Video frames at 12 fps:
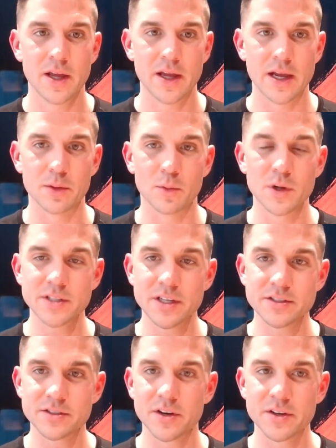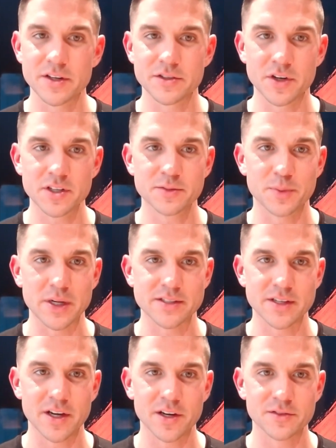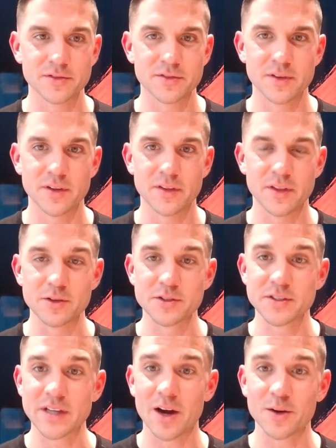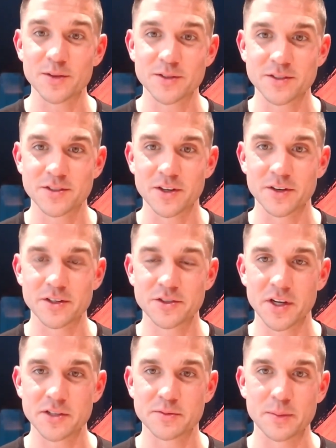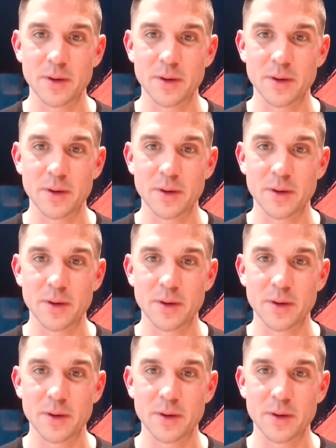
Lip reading: And once I started to trust myself, those scouts started to trust me.